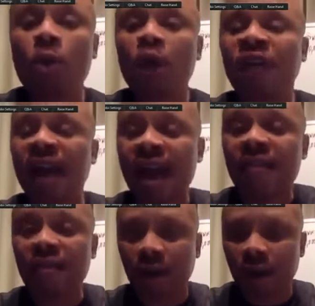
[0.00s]
will
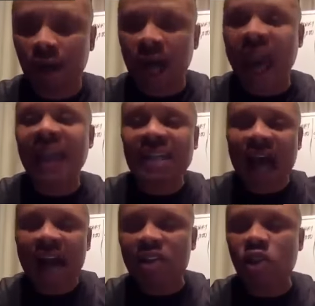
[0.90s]
forever
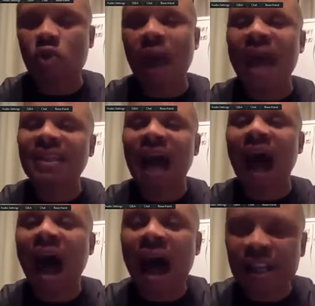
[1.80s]
acknowledge you at the
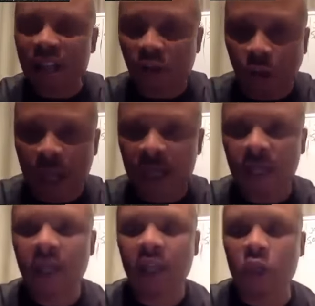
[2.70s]
highest rank
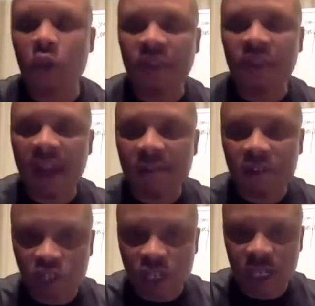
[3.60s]
you've ever
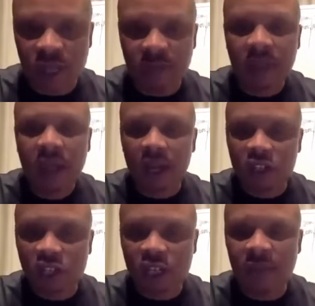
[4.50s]

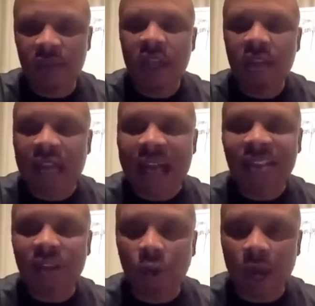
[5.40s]
achieved. That's
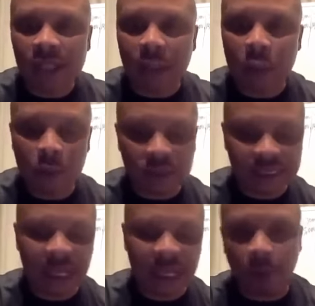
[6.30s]
the rank that we will
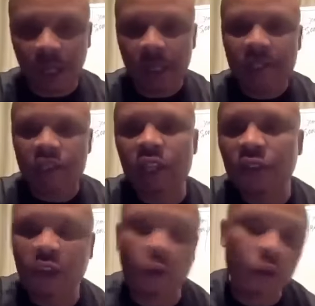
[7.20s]
celebrate. Just for
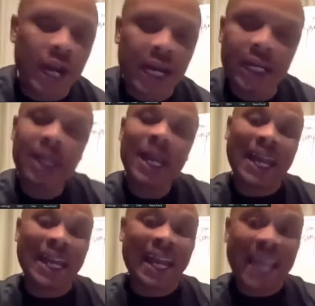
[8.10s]
the record
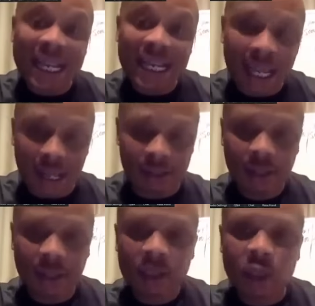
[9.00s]
and a hint,
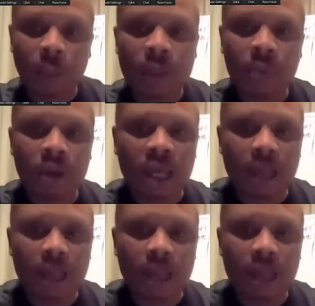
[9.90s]
so people could